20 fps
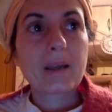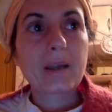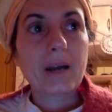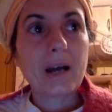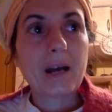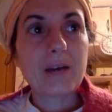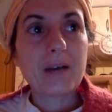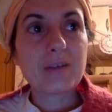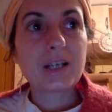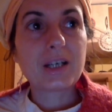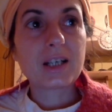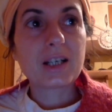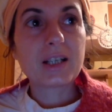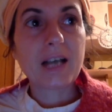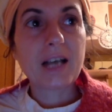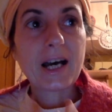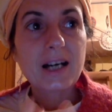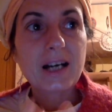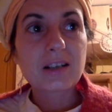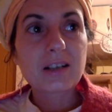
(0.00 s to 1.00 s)
having an
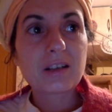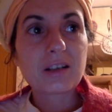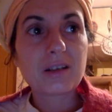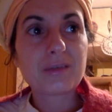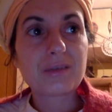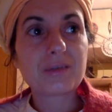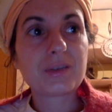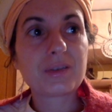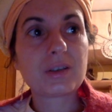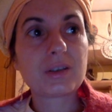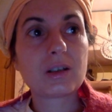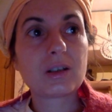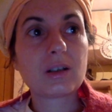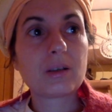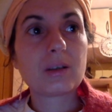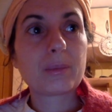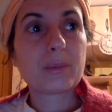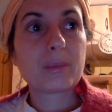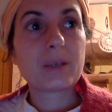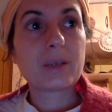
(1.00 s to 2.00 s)
active,
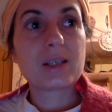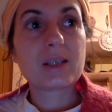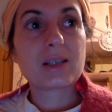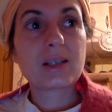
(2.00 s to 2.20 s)
is